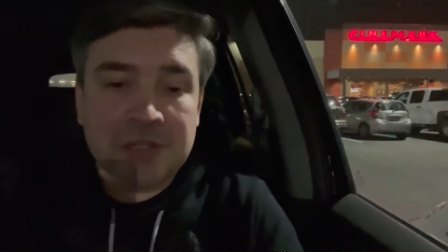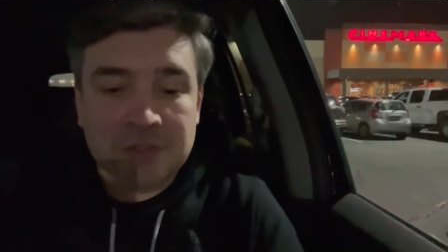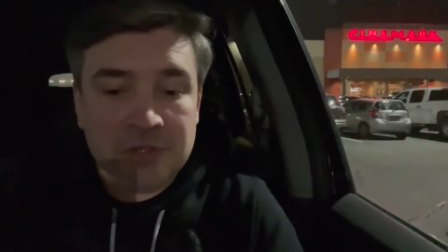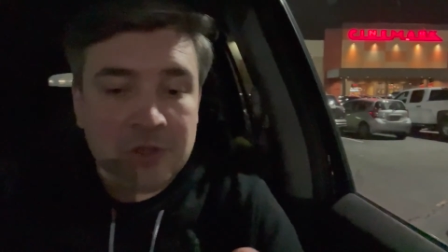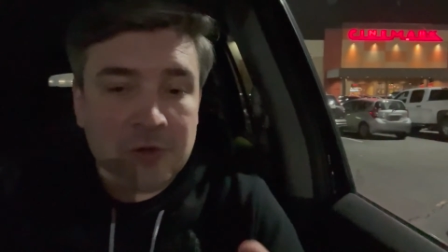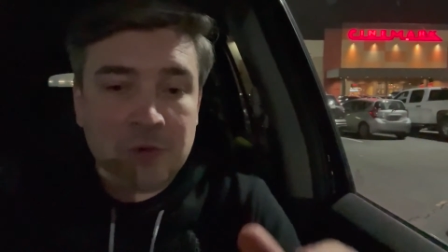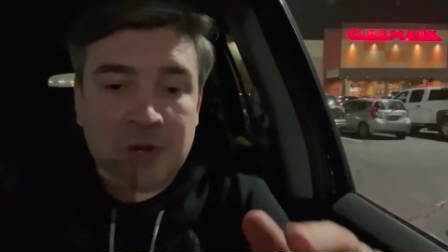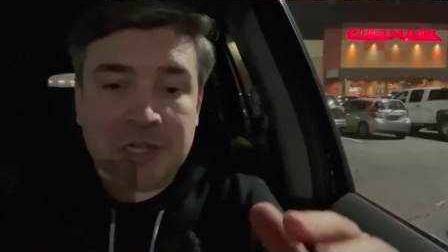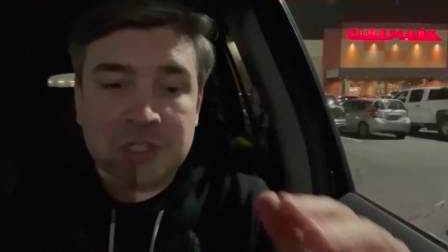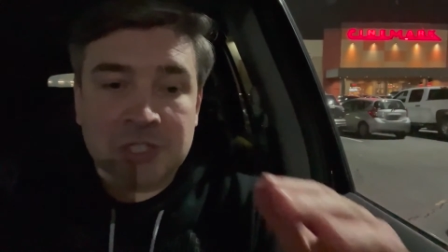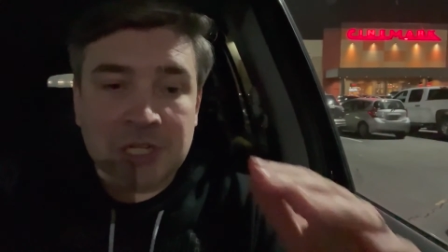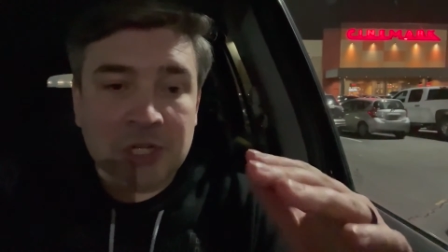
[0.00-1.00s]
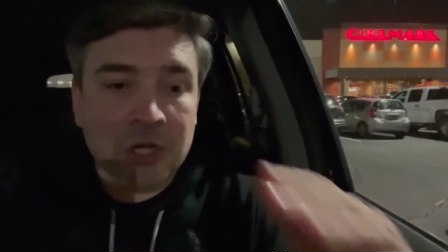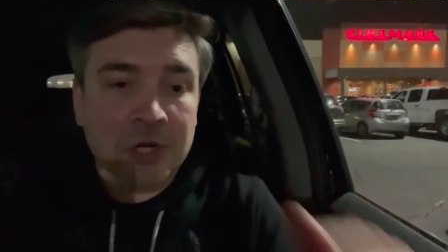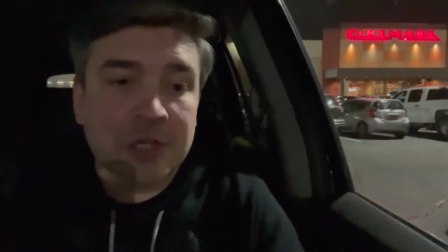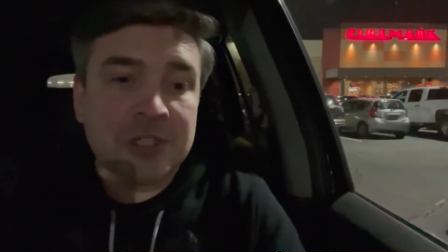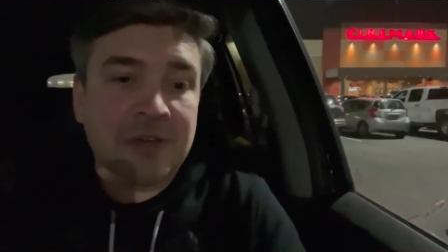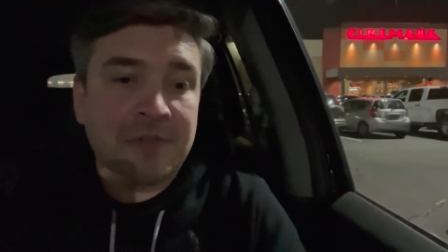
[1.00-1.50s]
So I just
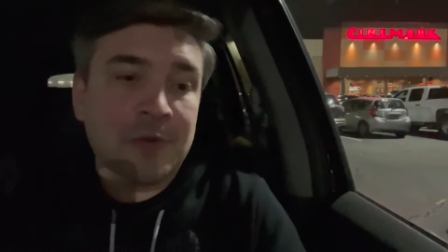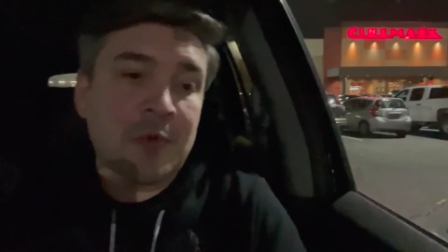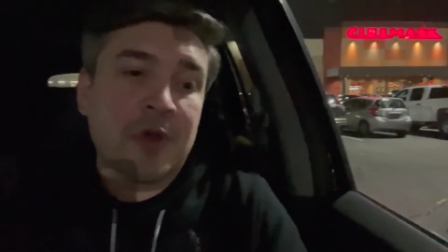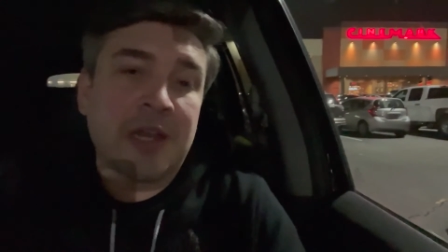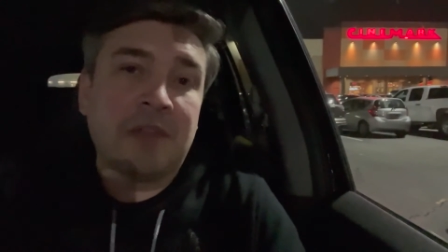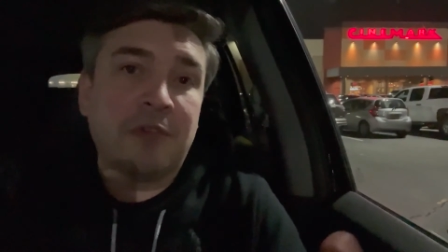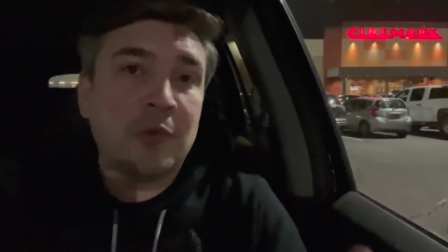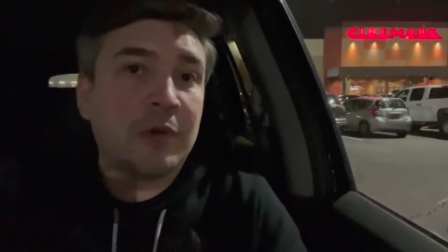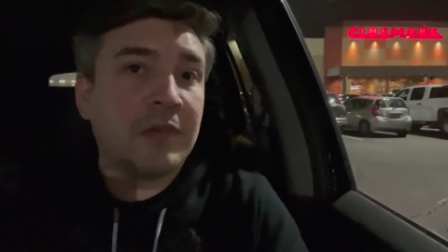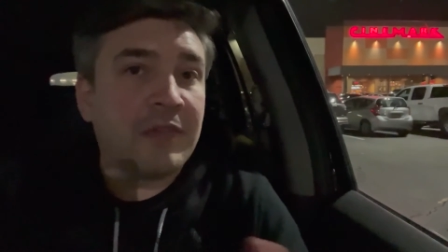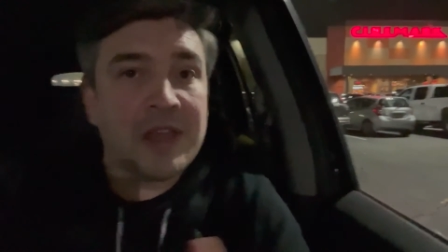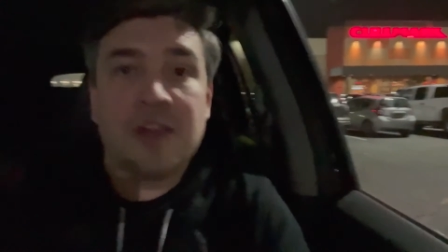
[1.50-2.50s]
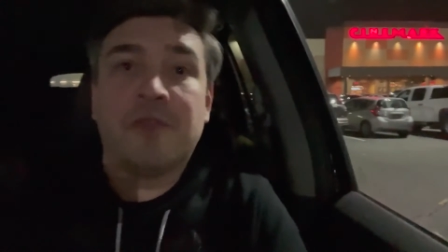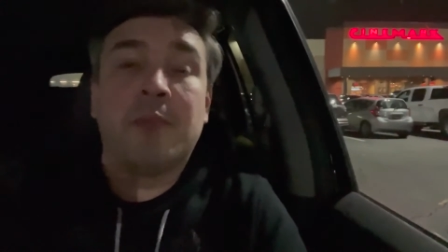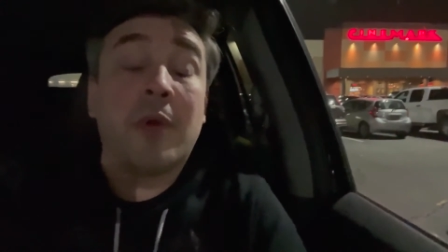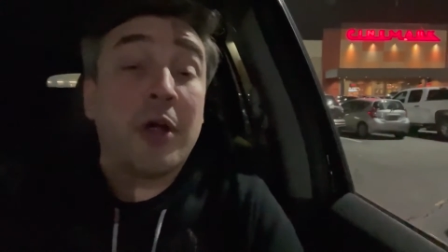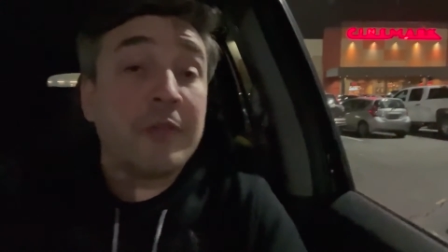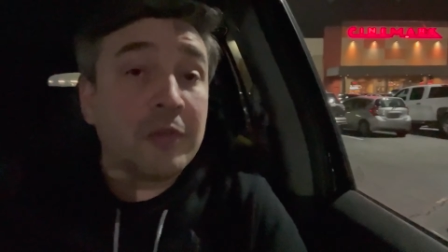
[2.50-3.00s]
encourage everyone if you are a fan of
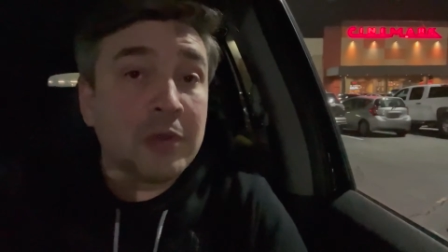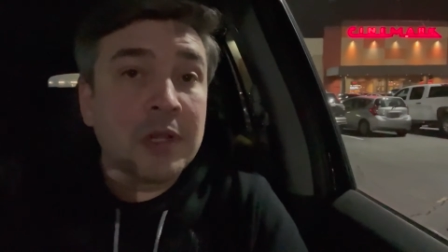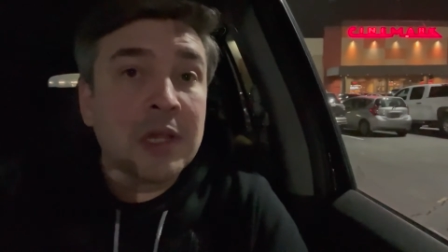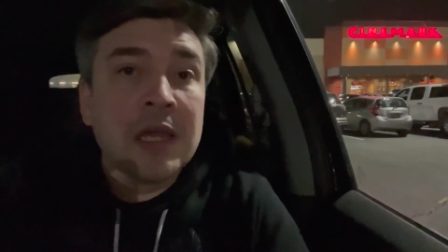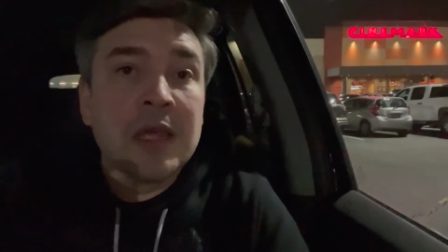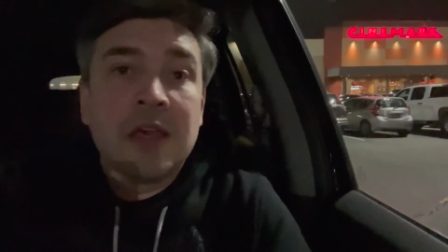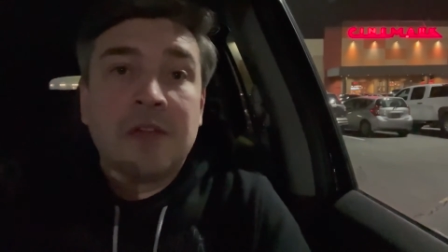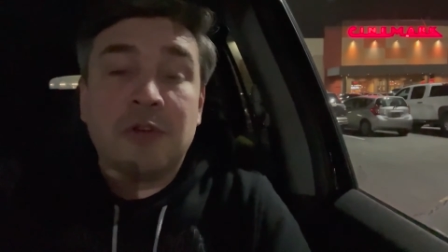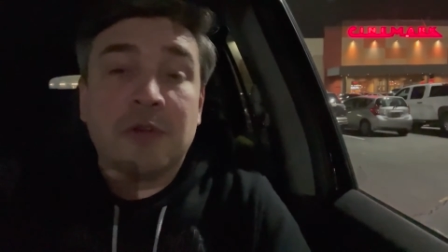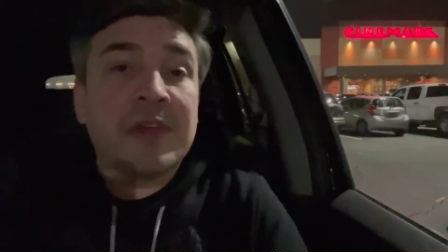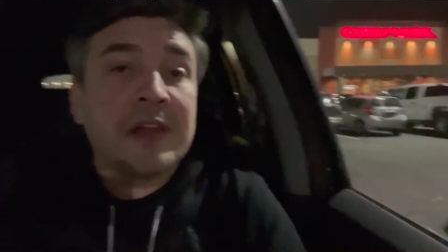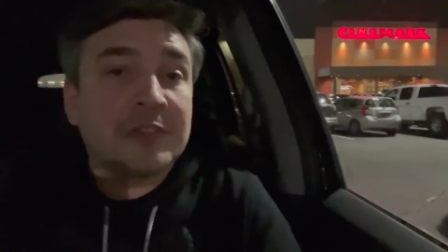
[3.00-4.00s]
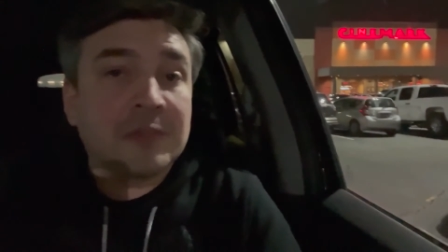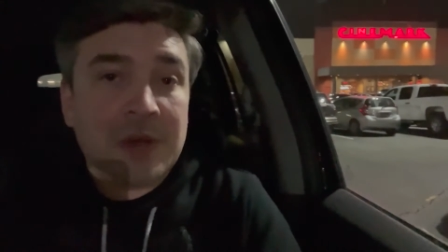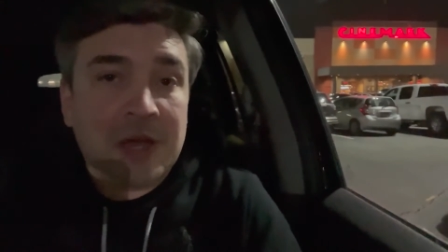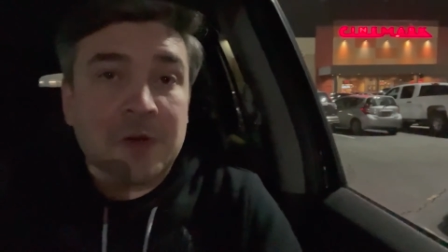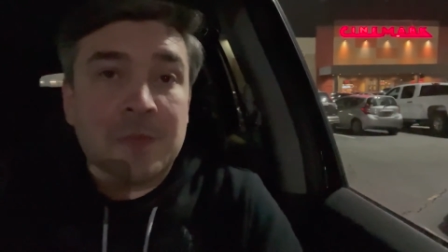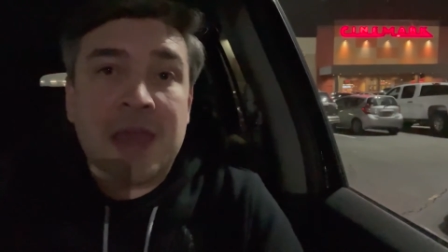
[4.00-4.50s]
Marvel, if you're a fan of
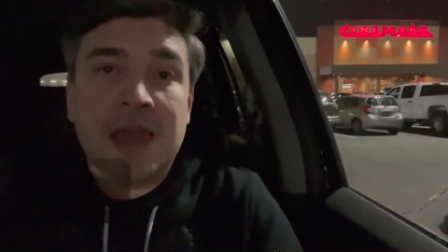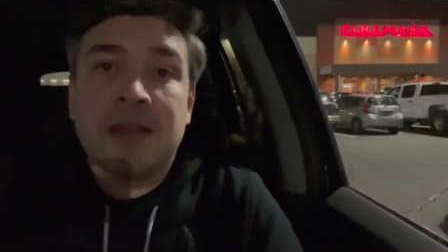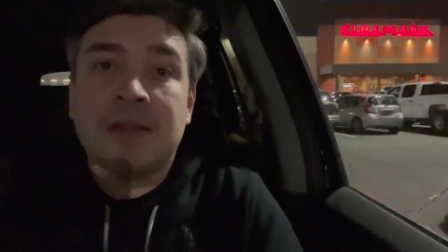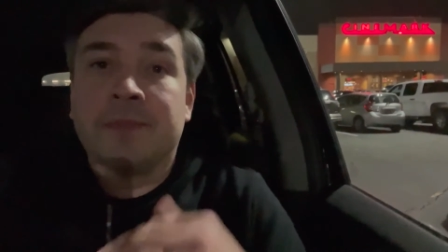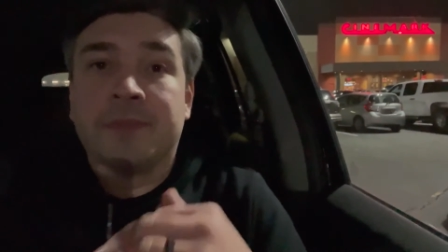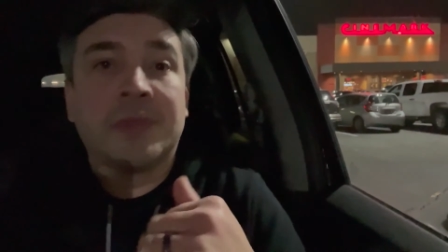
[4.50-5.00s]
Spider Man,